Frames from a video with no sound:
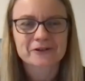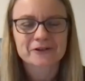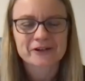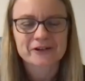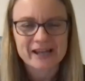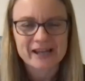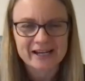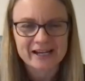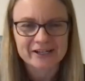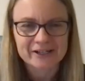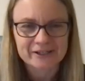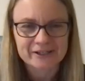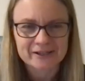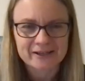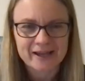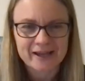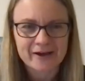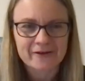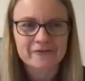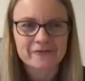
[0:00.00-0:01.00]
creating
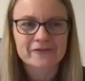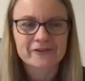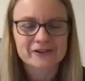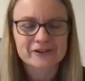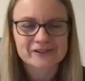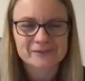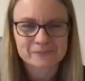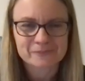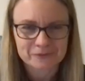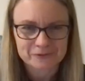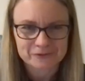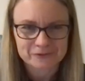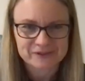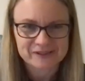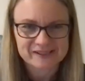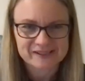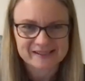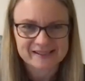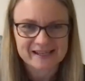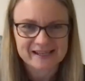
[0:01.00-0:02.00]
our first
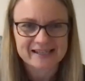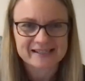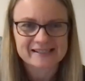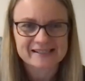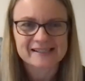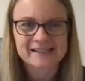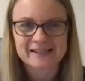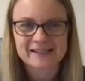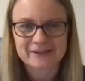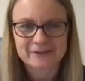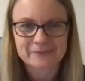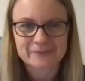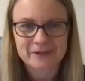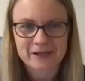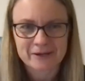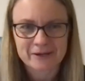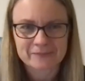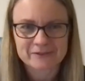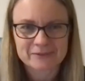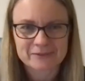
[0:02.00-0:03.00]
books and see them
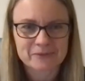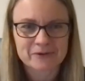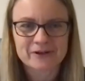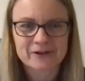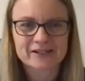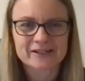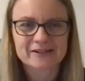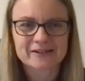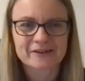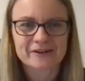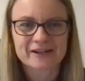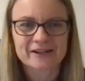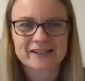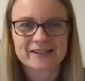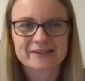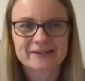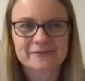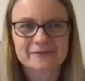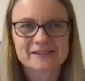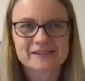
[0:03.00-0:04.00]
come to print. Like
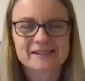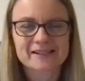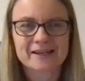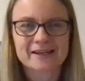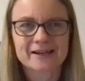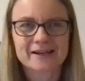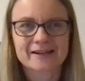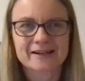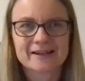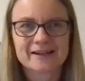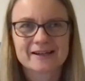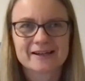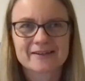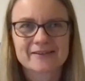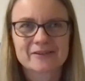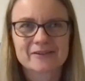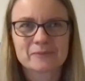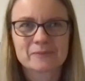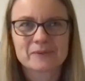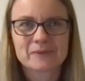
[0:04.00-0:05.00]
it was the
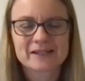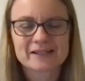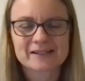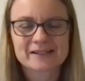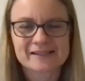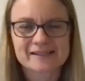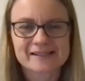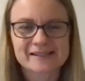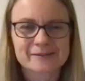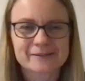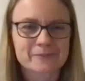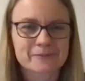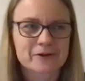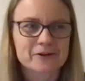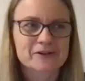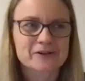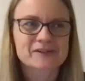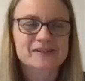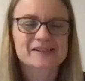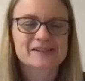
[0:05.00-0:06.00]
biggest,
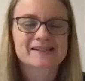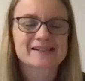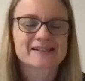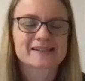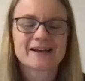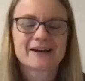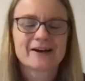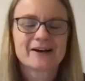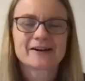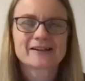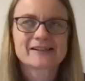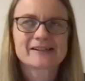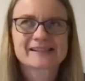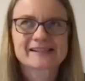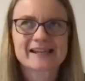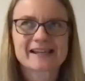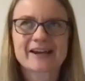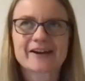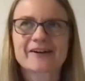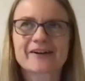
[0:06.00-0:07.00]
most
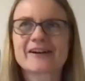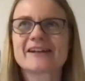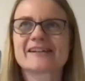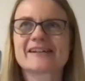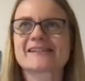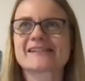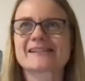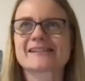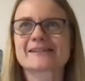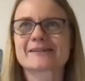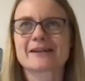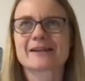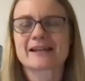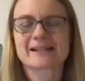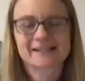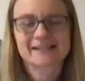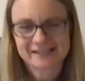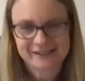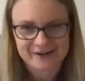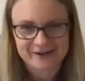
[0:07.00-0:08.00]
scariest,
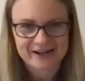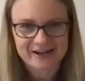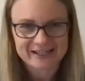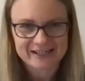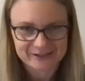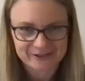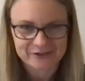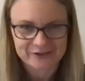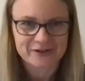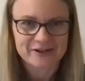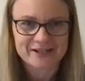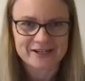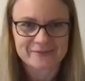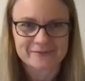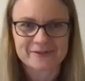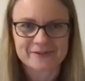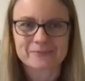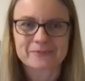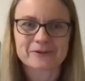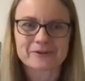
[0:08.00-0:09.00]
exciting
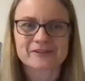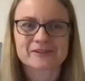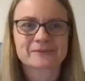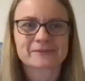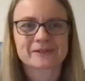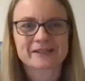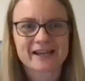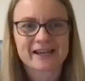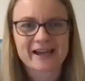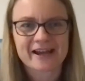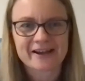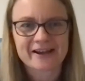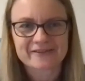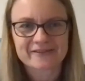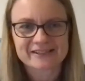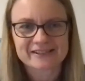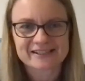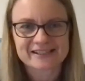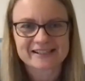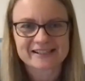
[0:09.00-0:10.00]
dream to possibly have
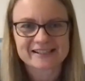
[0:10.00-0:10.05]
and to